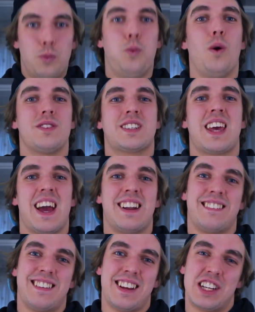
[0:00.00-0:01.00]
What's
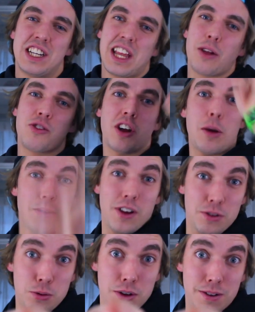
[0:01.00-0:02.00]
going on, this is DanielJon. Hope you
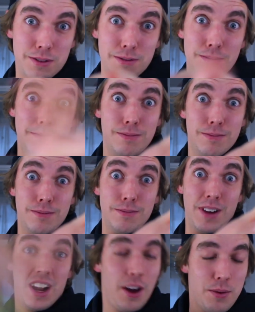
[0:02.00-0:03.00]
guys are all good.
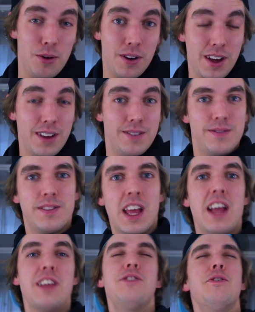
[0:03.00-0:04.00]
And I hope you're okay.
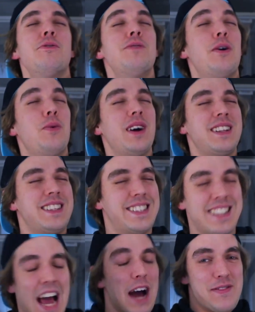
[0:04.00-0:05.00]
And you know what
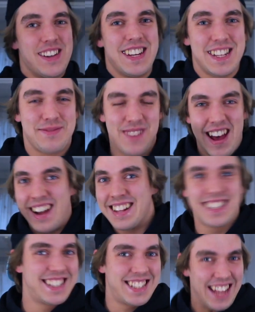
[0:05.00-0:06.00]
time it is, man.
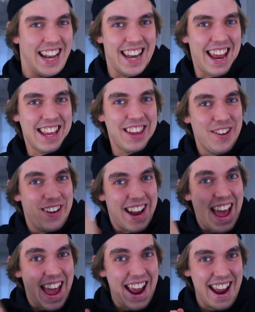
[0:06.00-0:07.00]
It's Sunday
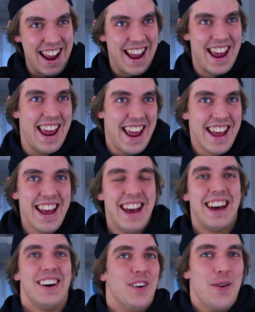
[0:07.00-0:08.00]

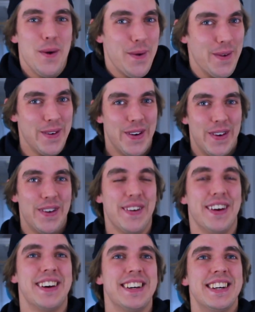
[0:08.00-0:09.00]
Q&A.
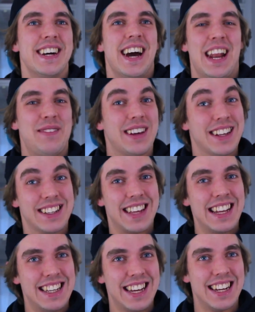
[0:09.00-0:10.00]
Woo. And I'm
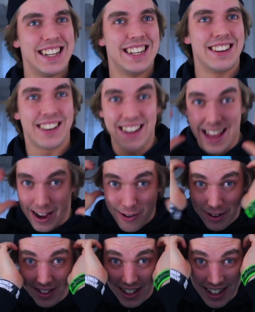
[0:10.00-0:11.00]
excited. Looking like
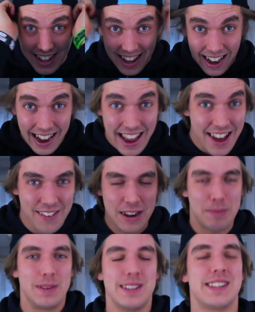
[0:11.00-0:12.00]
Krusty the Clown
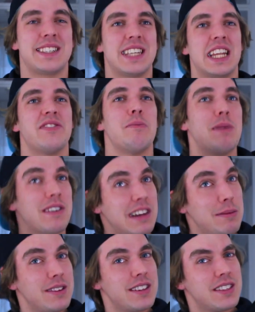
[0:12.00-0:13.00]
up in this son of a bitch.
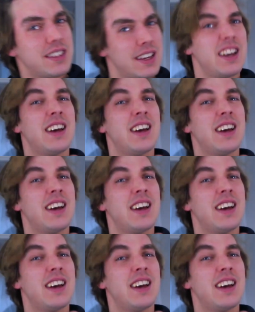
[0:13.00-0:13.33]
Let me just